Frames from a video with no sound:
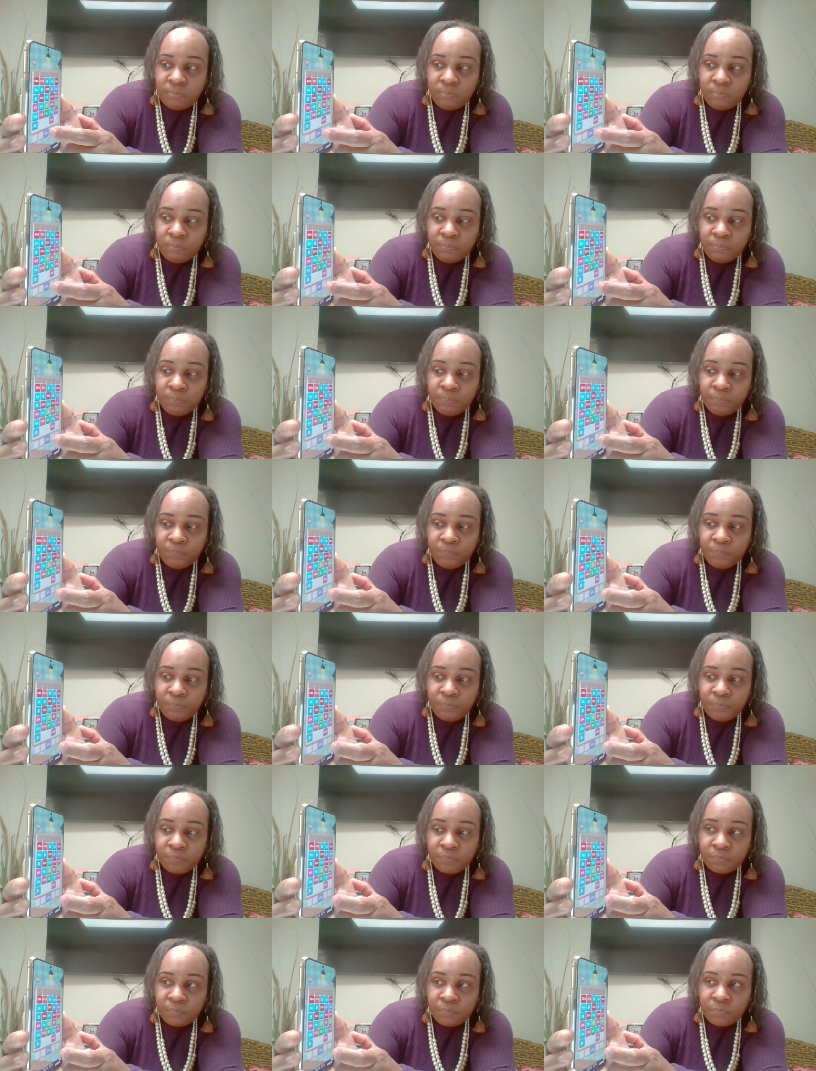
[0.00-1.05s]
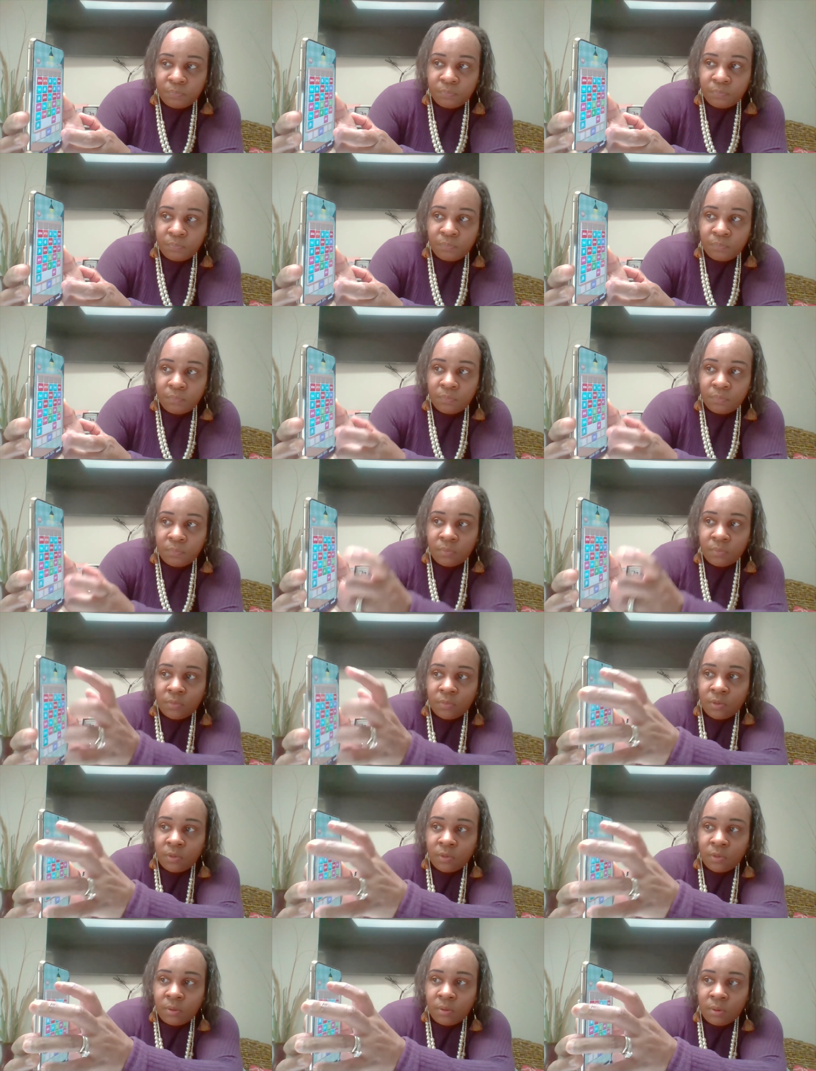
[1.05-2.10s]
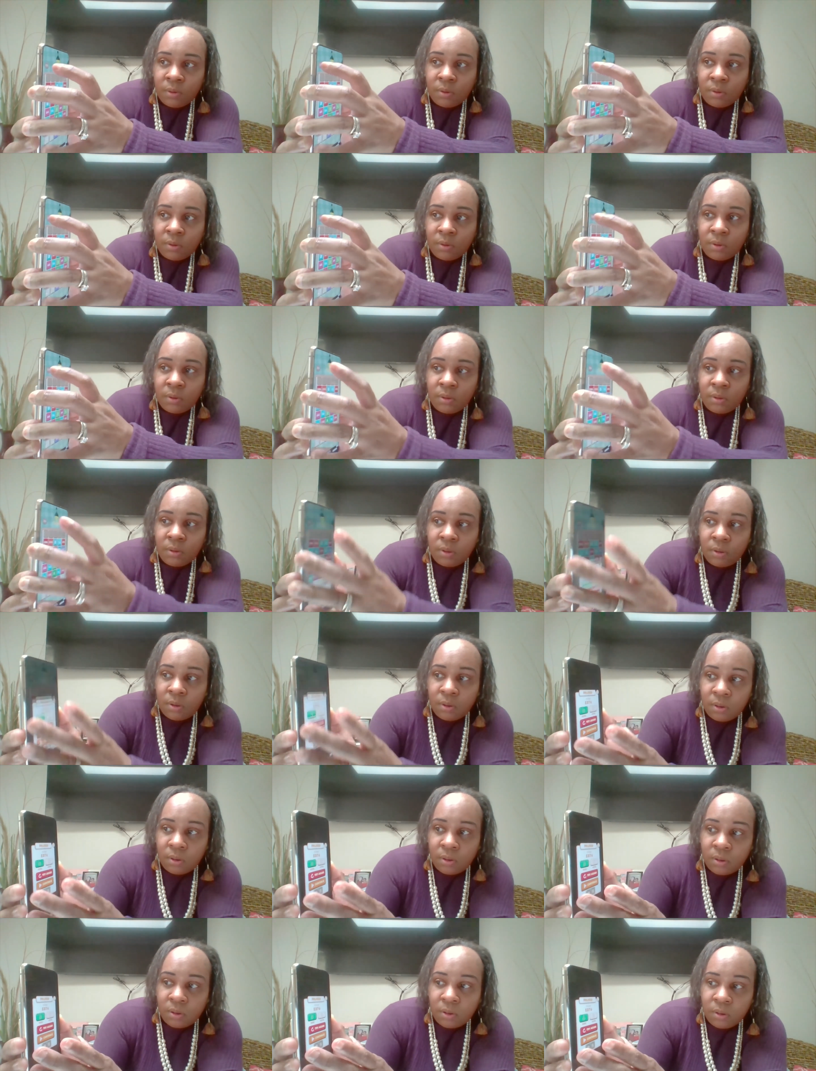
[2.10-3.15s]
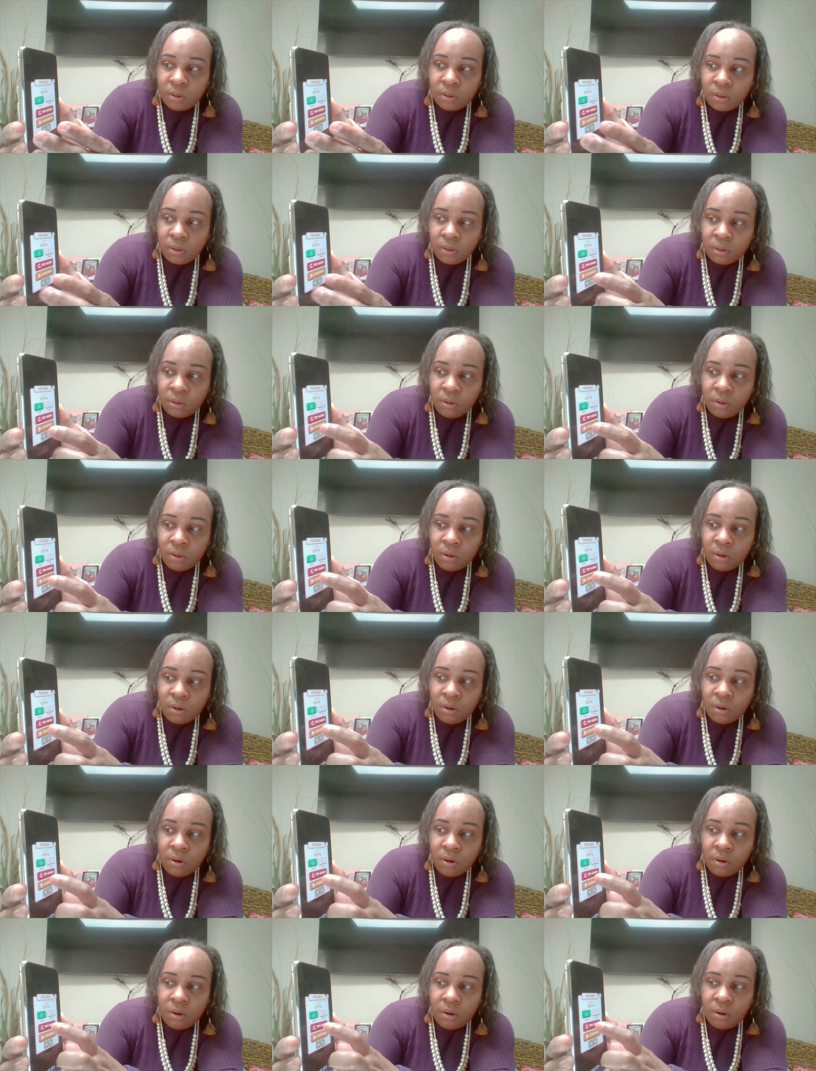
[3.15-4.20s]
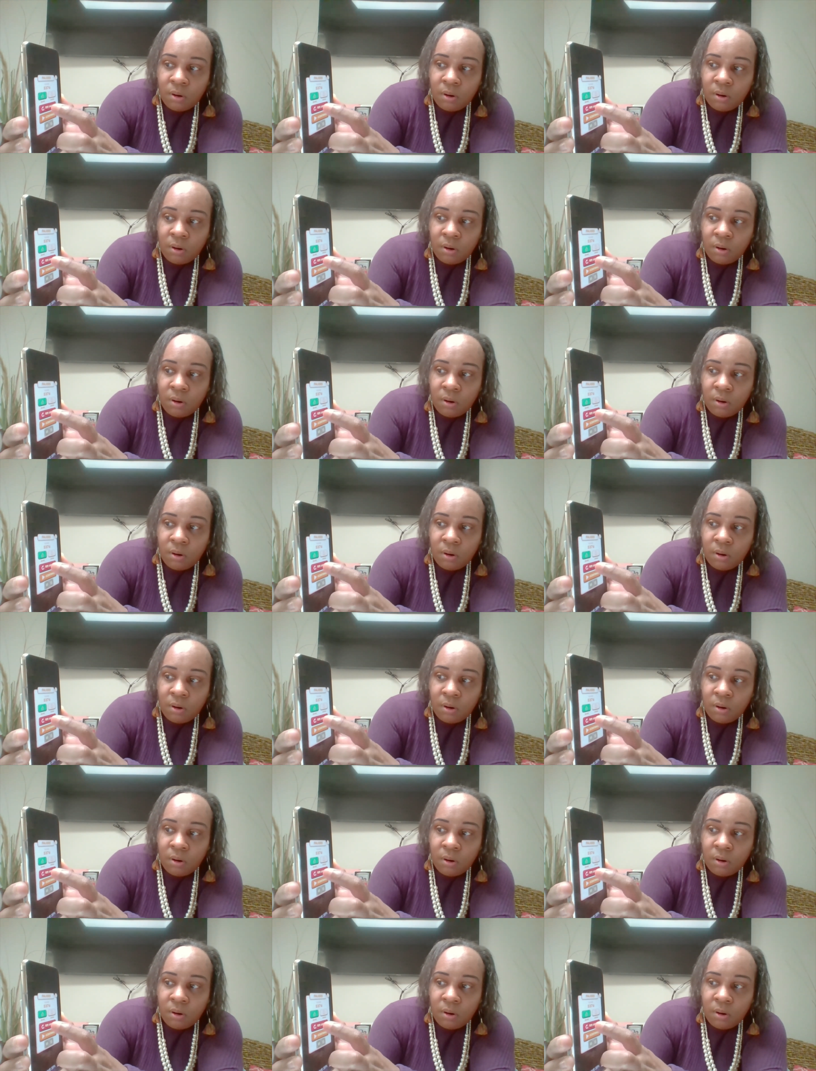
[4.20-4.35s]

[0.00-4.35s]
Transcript: (silence)